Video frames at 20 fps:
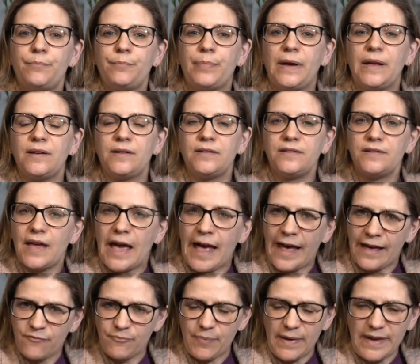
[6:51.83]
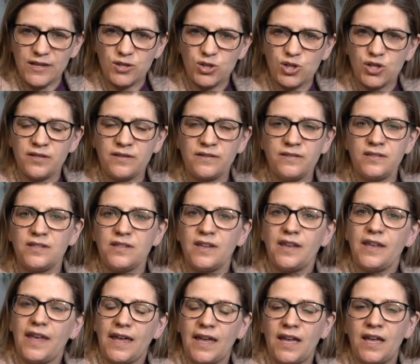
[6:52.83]
But have patience
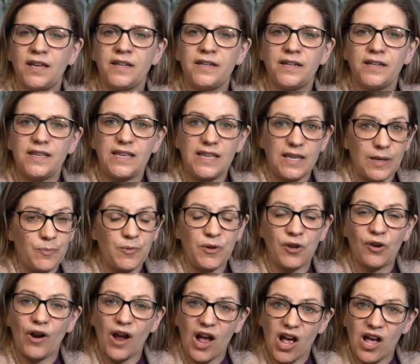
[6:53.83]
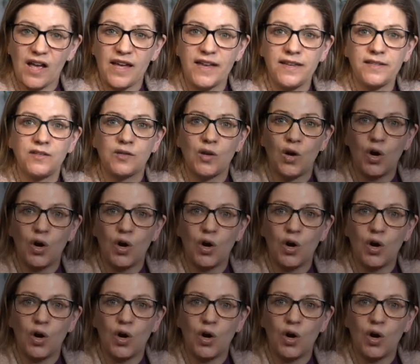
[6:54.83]
and keep your eyes